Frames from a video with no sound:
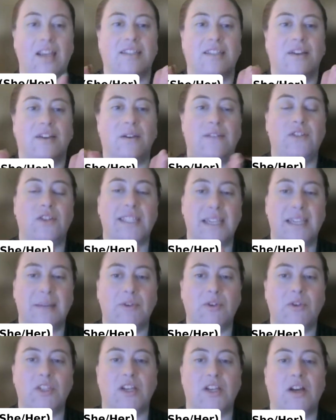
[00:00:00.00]
So if you're
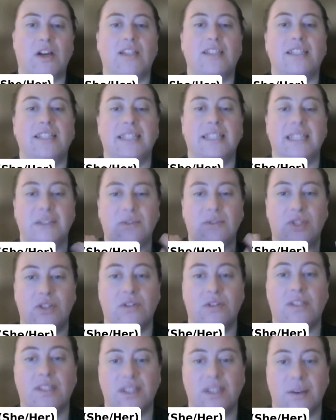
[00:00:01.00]
semi-retired and still
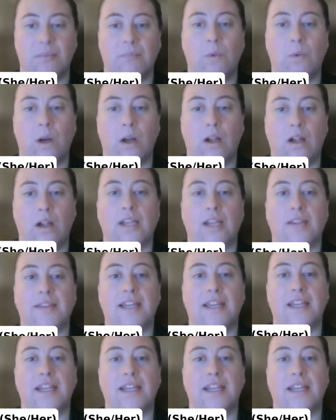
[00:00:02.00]
doing some work,